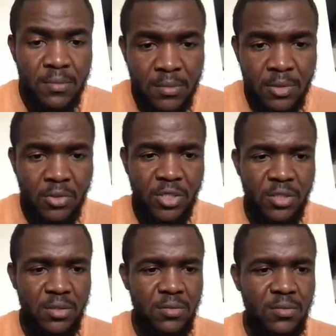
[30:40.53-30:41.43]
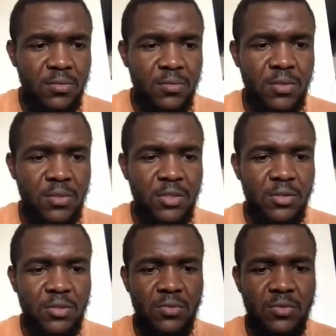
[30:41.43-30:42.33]
Okay. 1,
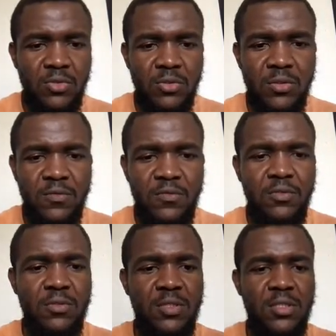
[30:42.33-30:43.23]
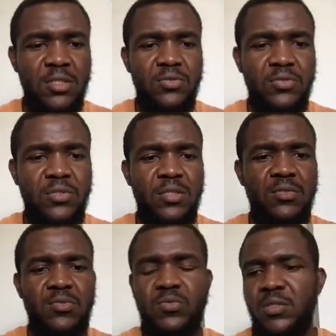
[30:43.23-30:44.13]
2, 3, 4. Okay, I create a
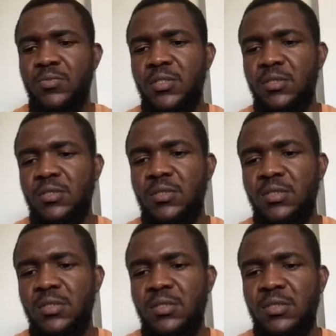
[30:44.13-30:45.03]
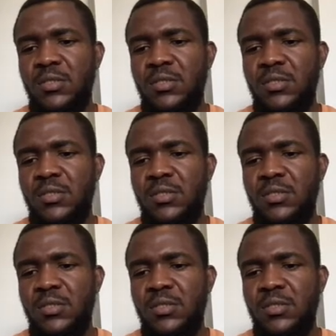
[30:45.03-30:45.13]
requirement as this.